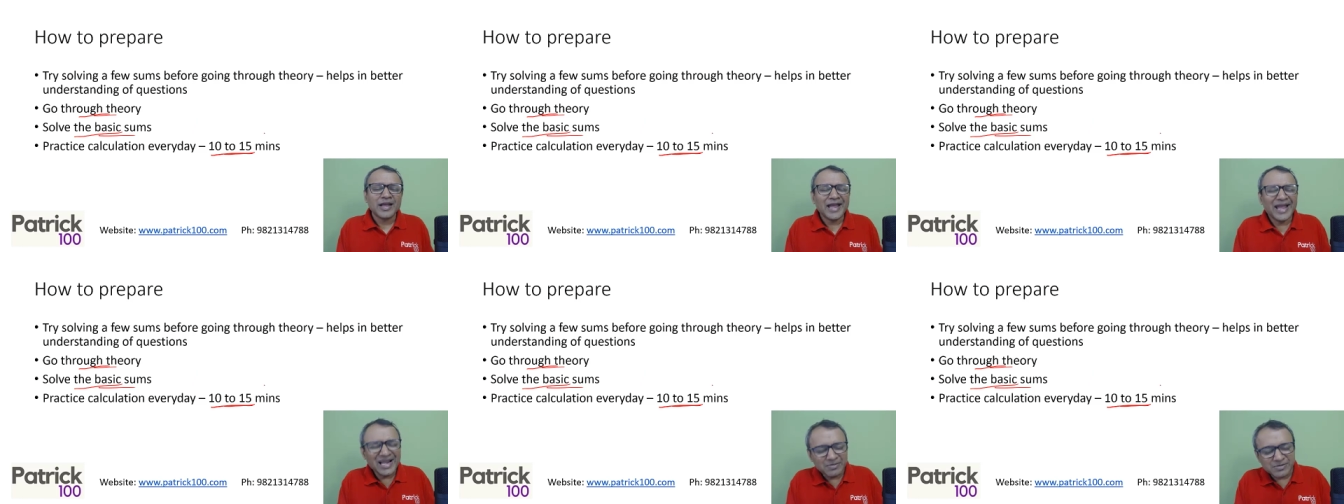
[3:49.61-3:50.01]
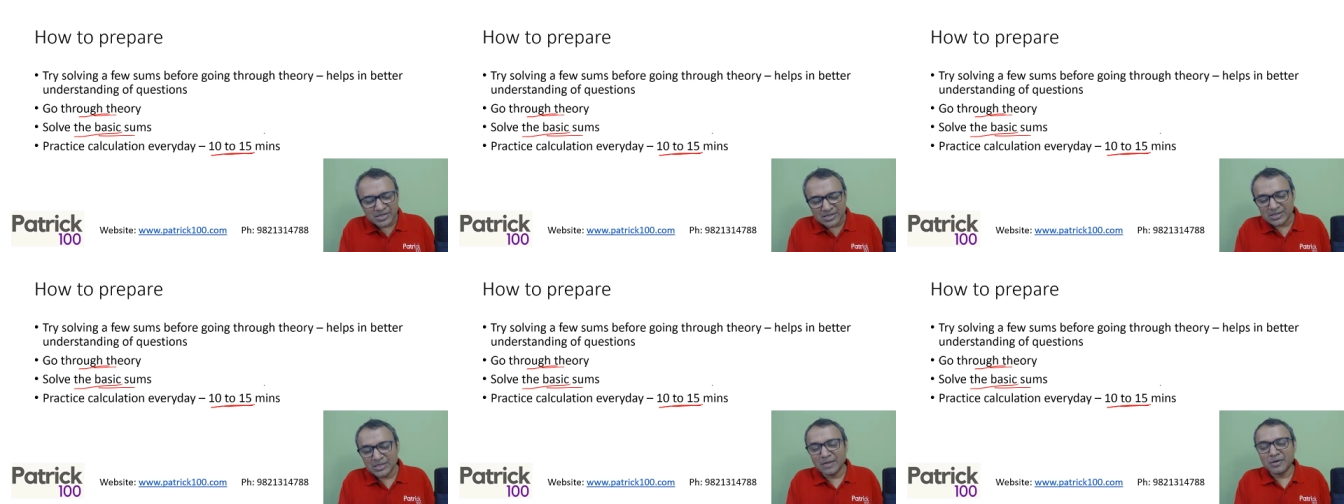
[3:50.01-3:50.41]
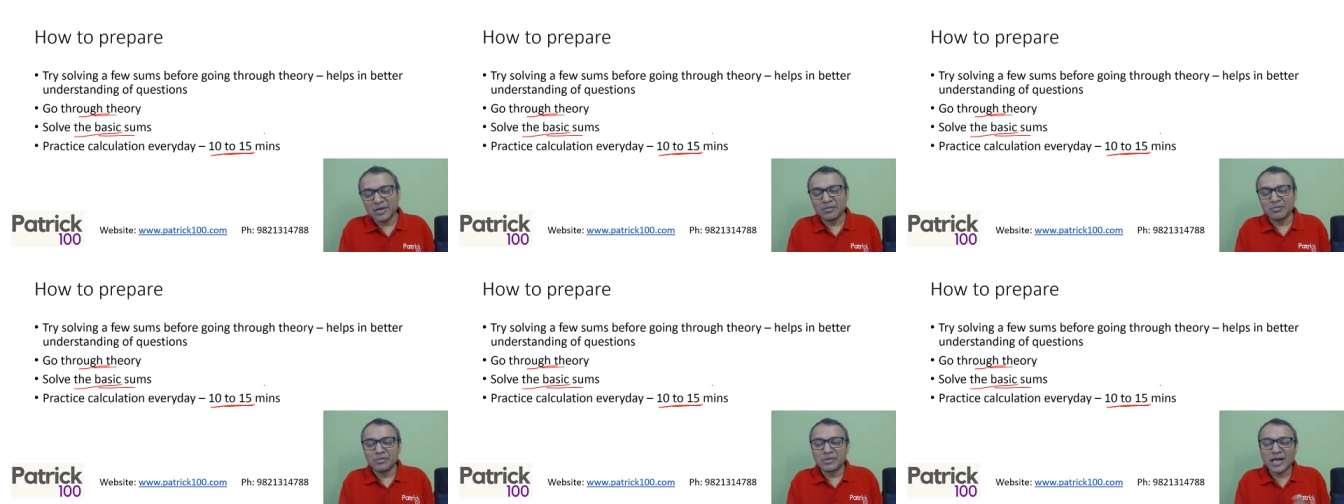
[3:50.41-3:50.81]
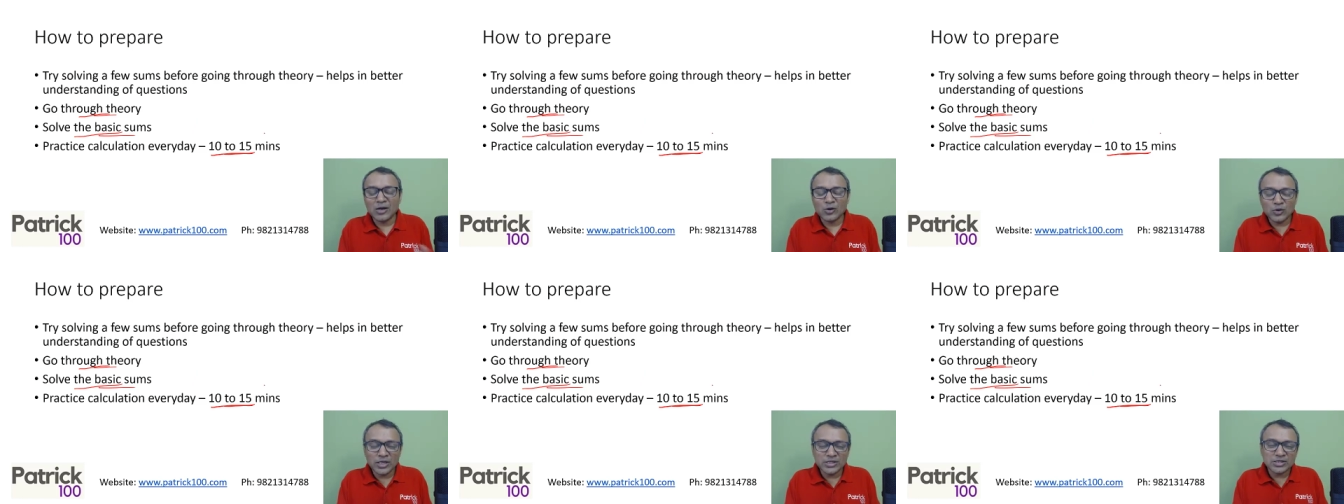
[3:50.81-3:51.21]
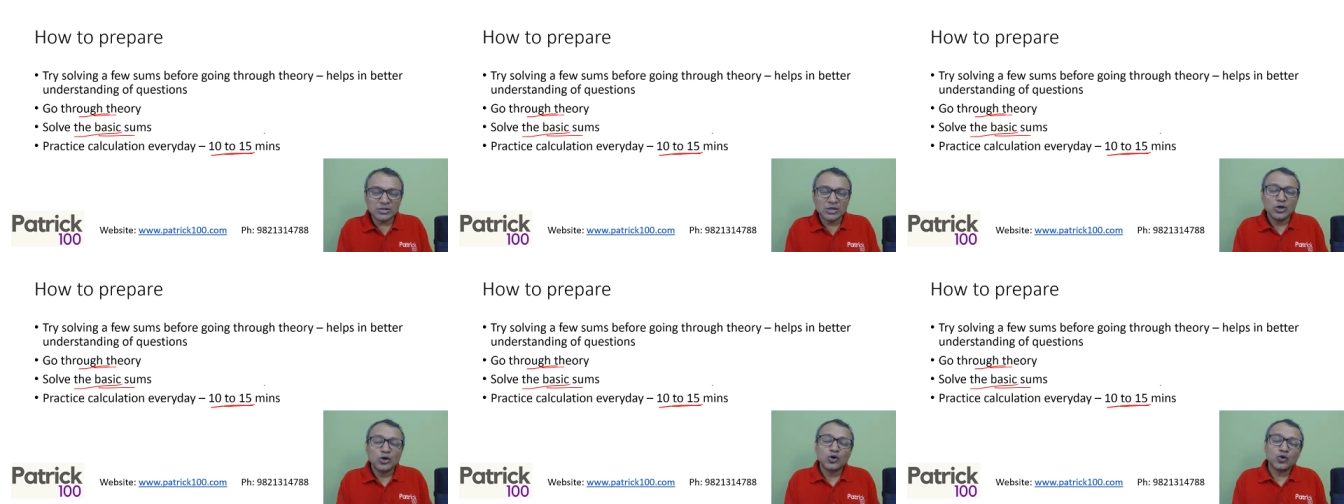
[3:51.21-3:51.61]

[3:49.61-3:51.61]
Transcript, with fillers: Helps. I mean, calculation.